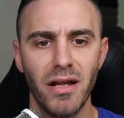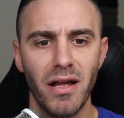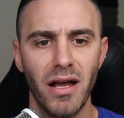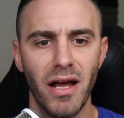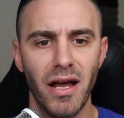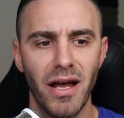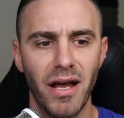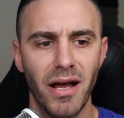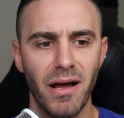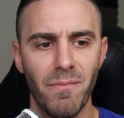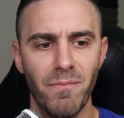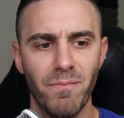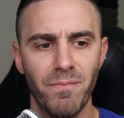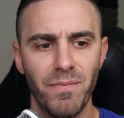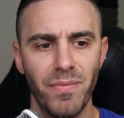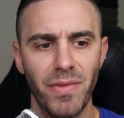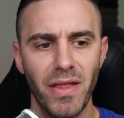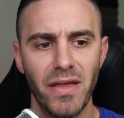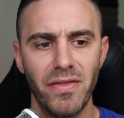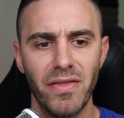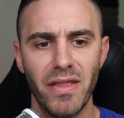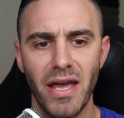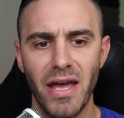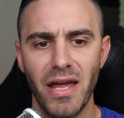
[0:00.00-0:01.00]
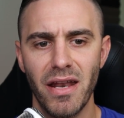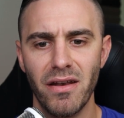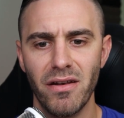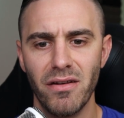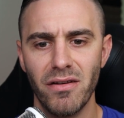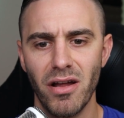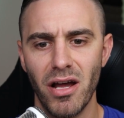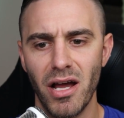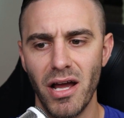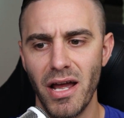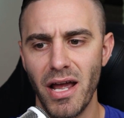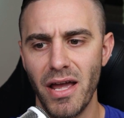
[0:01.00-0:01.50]
Um, and
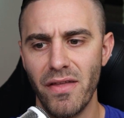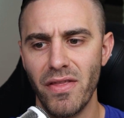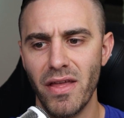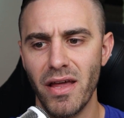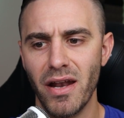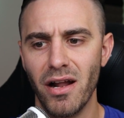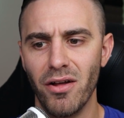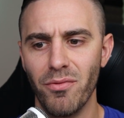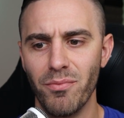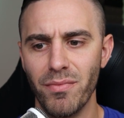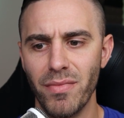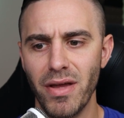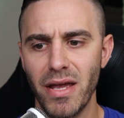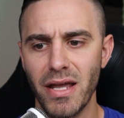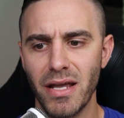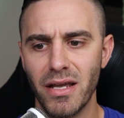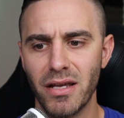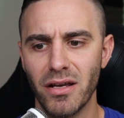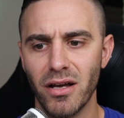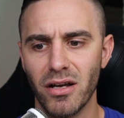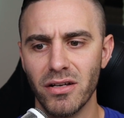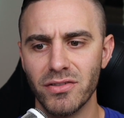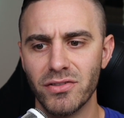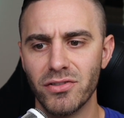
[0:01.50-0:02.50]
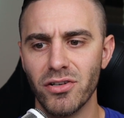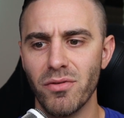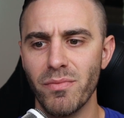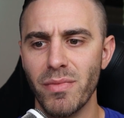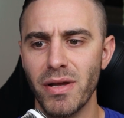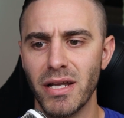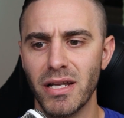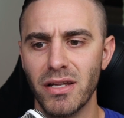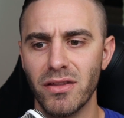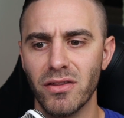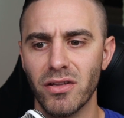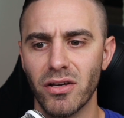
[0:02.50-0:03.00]
then and then I'll make I'll start
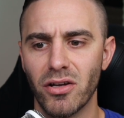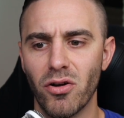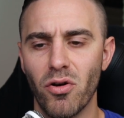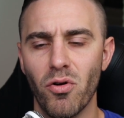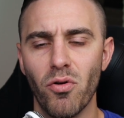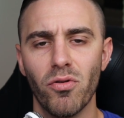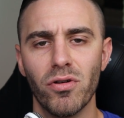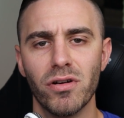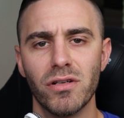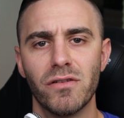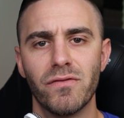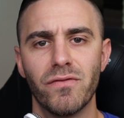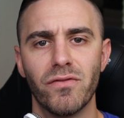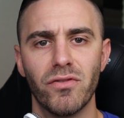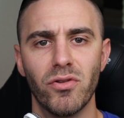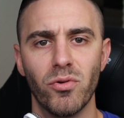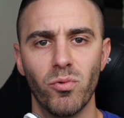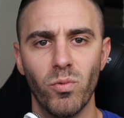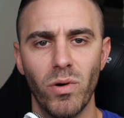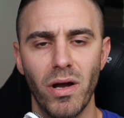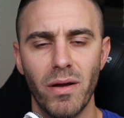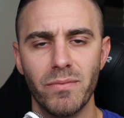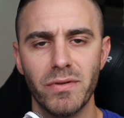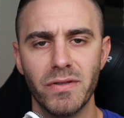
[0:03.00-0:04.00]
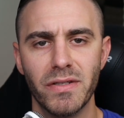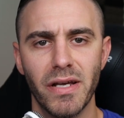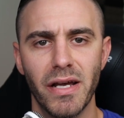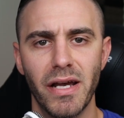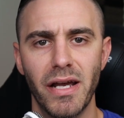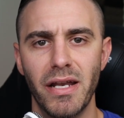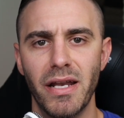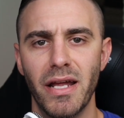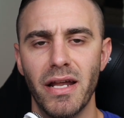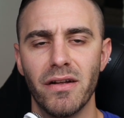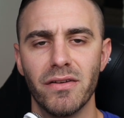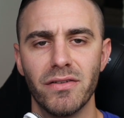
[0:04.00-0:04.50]
making the course for the
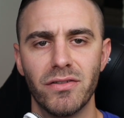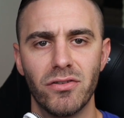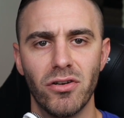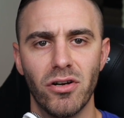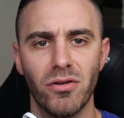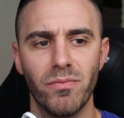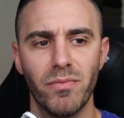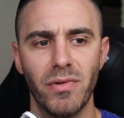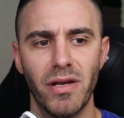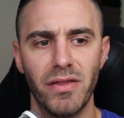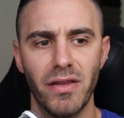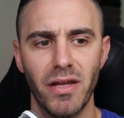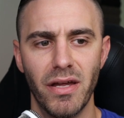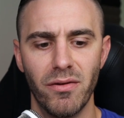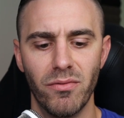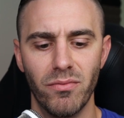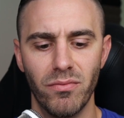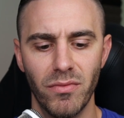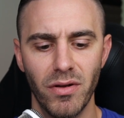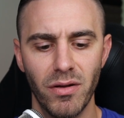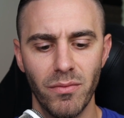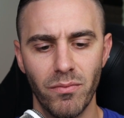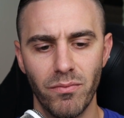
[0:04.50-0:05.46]
website and I'll start and then